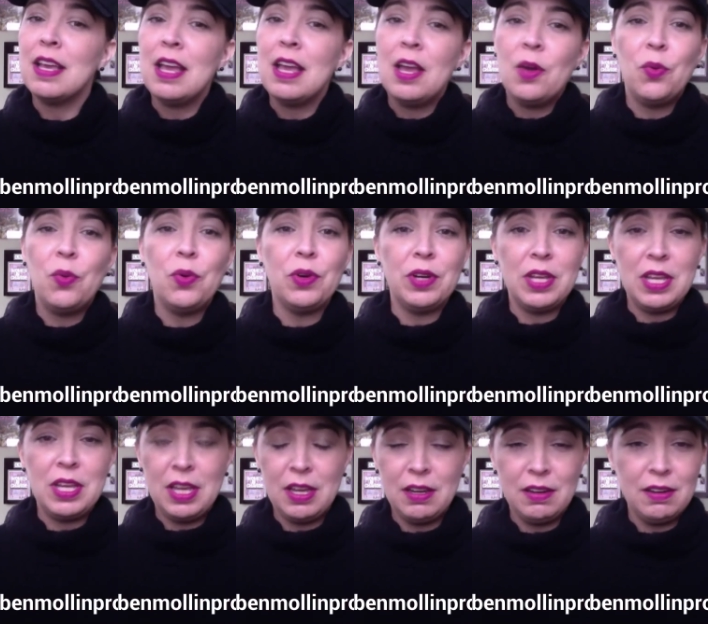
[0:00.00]
we're
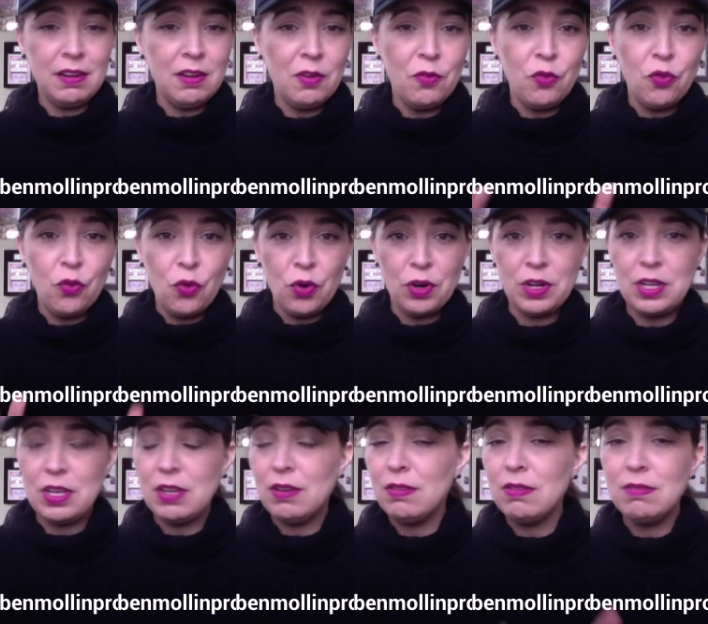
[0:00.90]
here for
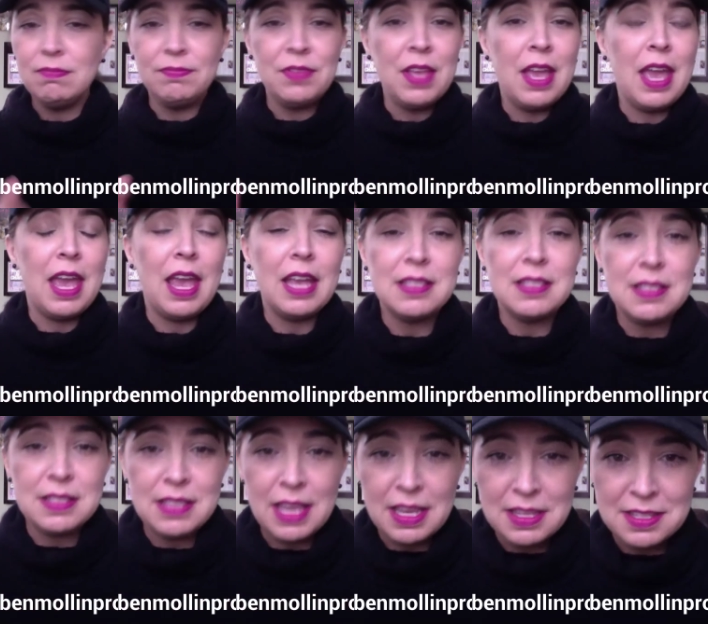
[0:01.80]
you. And
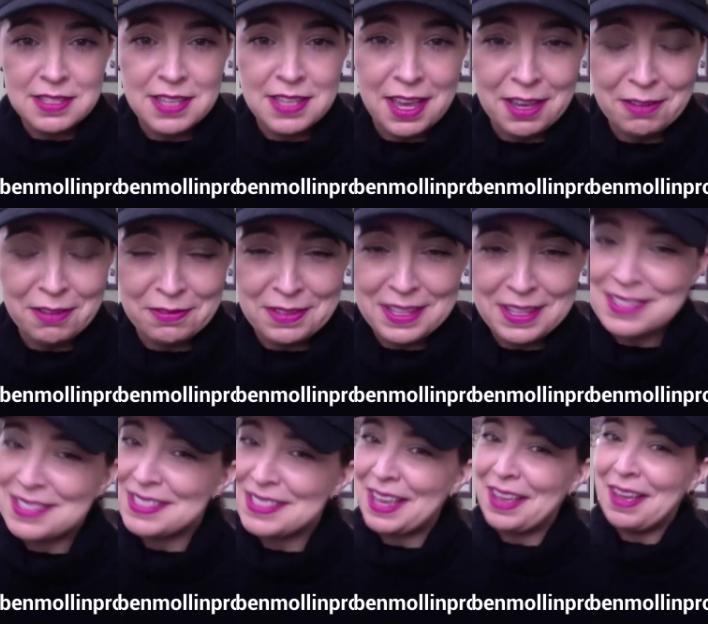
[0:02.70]
stay safe,
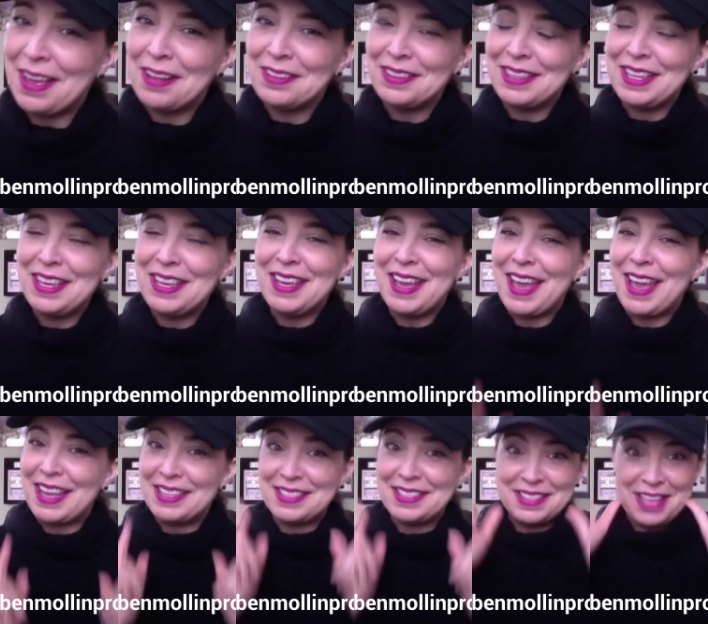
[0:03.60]
stay healthy,
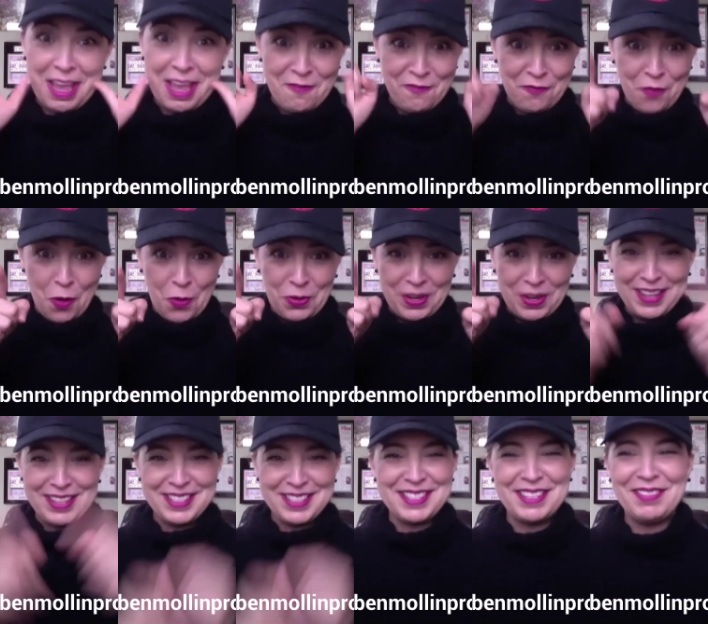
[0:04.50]
and stay
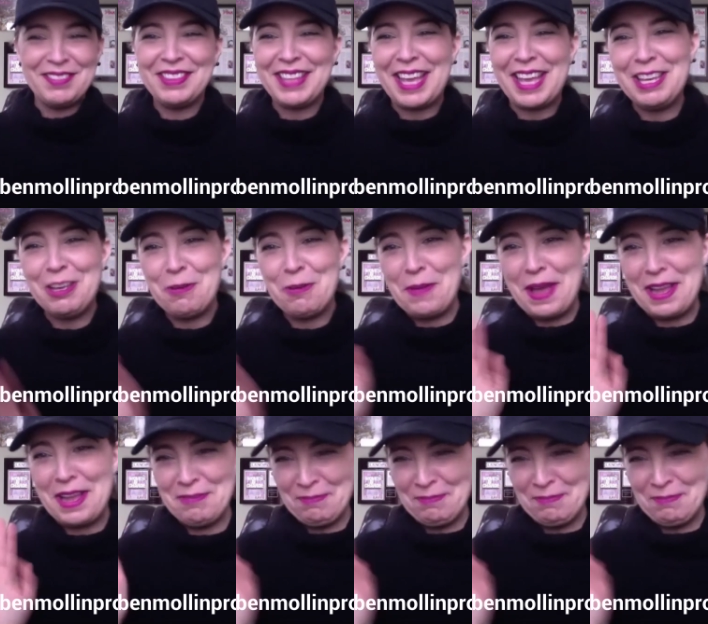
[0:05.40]
focused. Thank you, Ben.